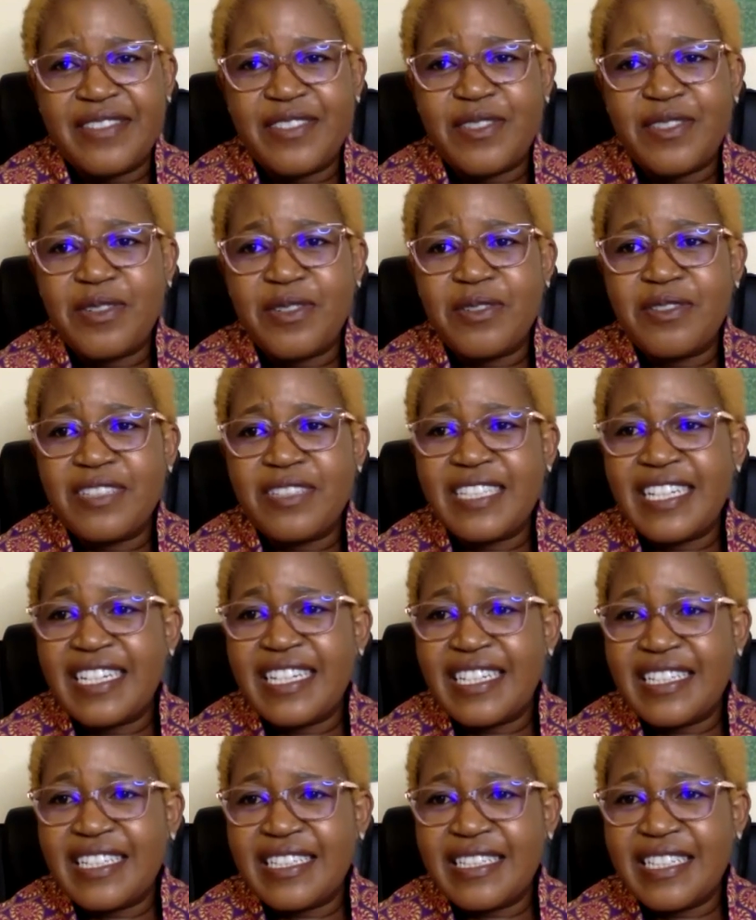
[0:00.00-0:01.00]
So
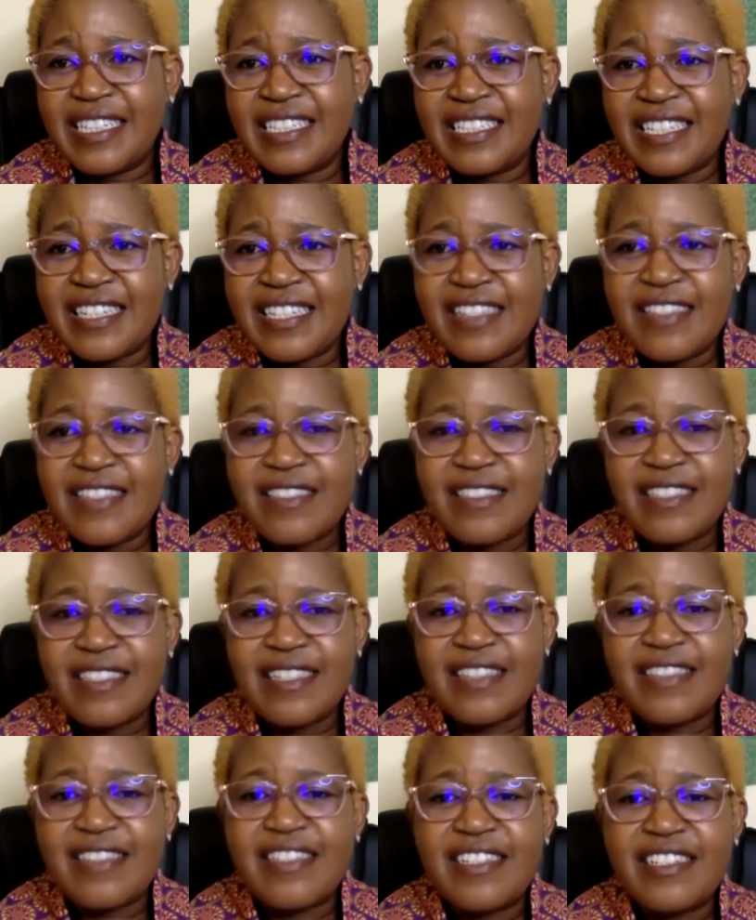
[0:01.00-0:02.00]
the
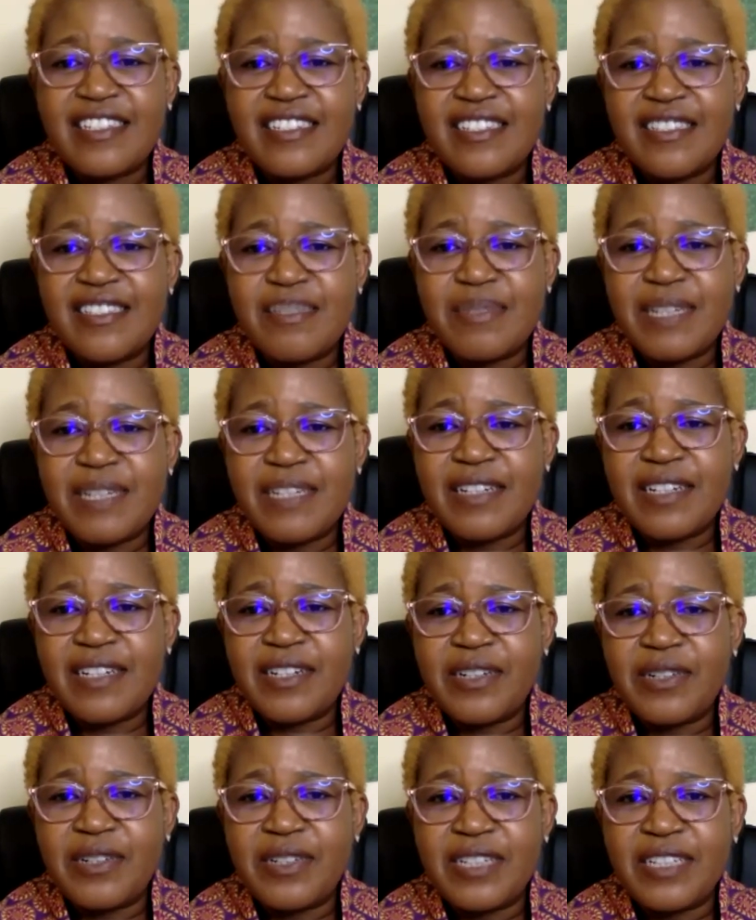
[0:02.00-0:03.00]
session is being
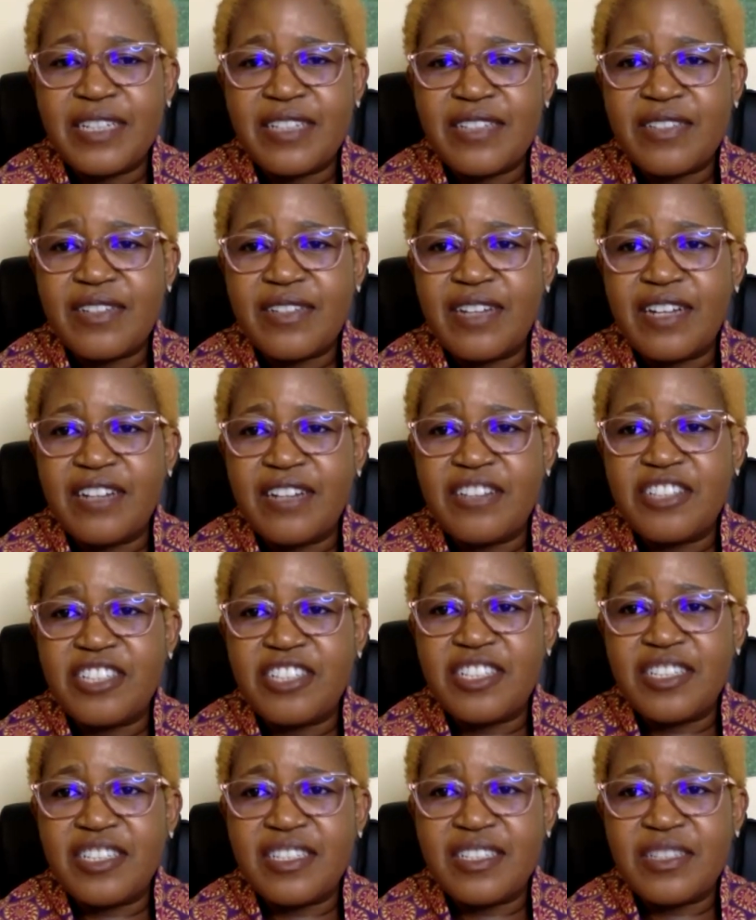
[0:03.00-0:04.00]
recorded, so I'll
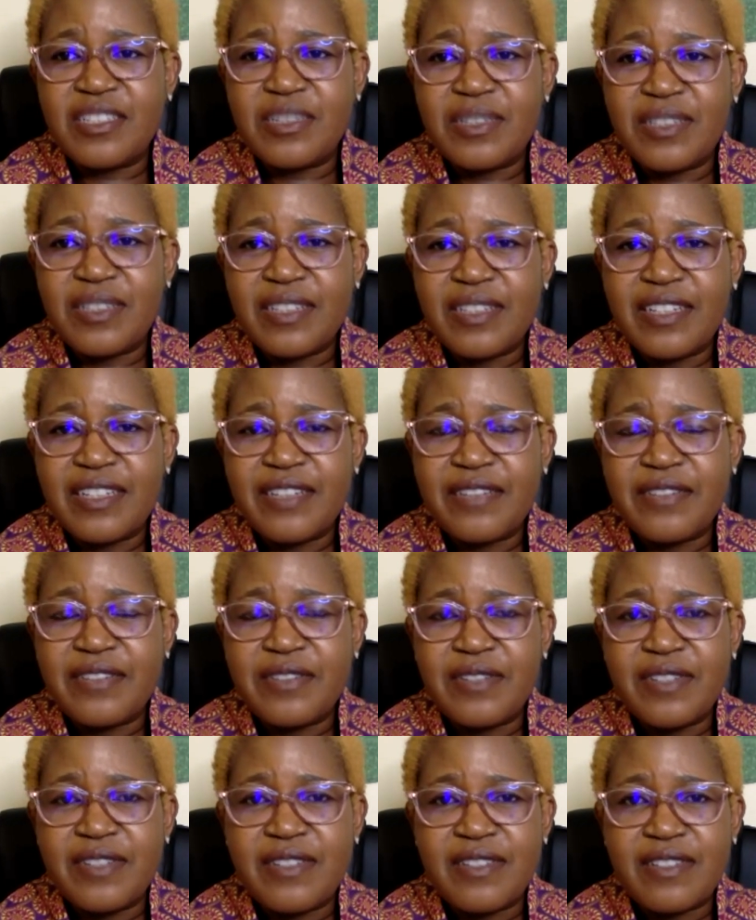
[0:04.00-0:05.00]
share it with
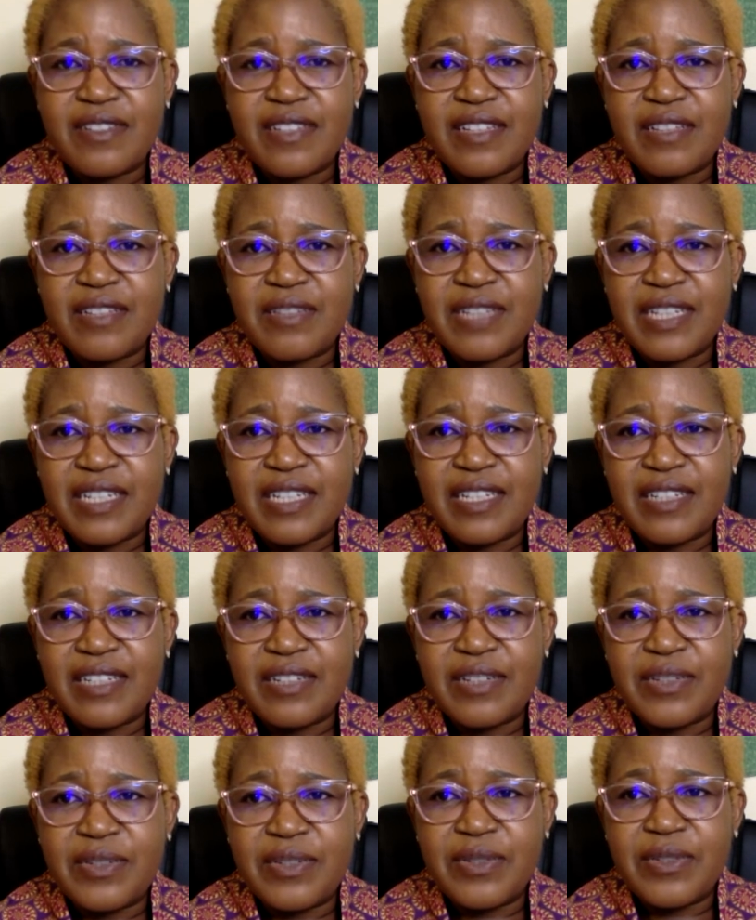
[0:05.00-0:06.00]
everyone so that we
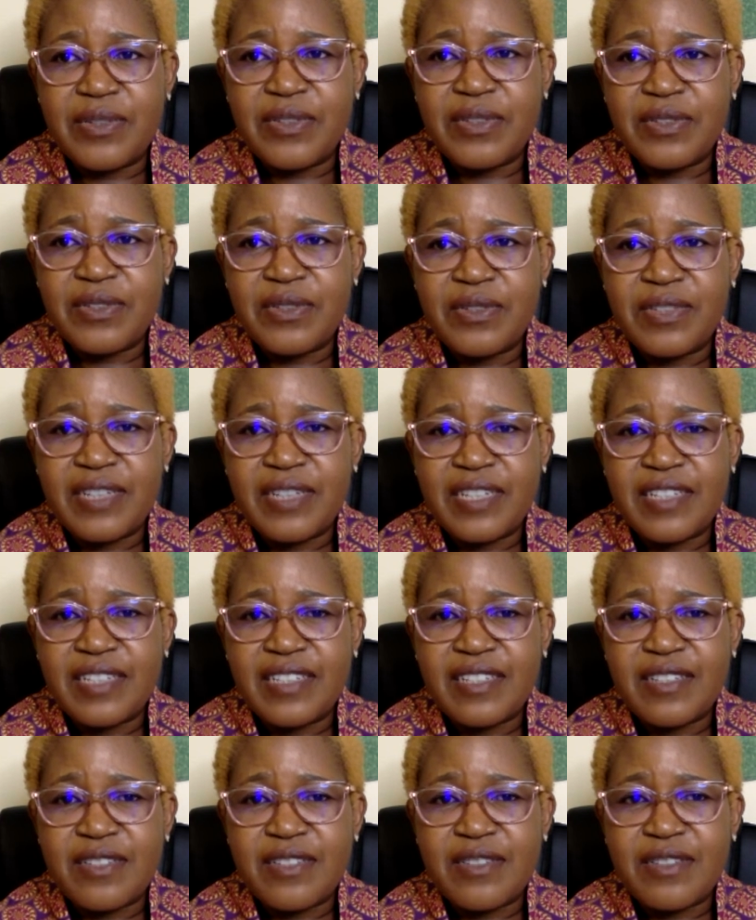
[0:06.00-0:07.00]
can go through that
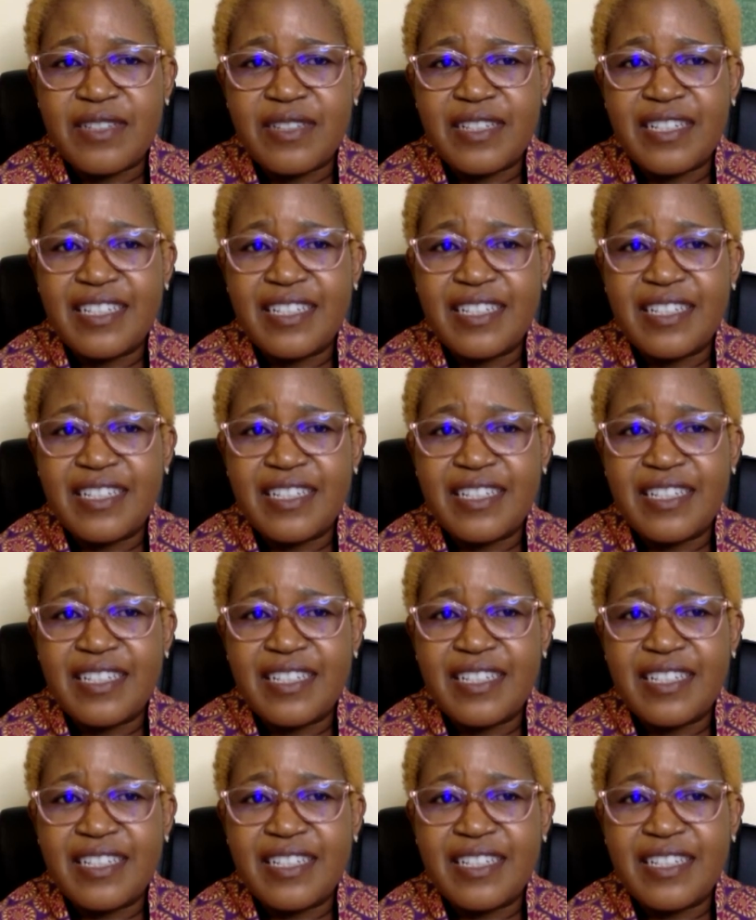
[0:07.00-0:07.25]
as well.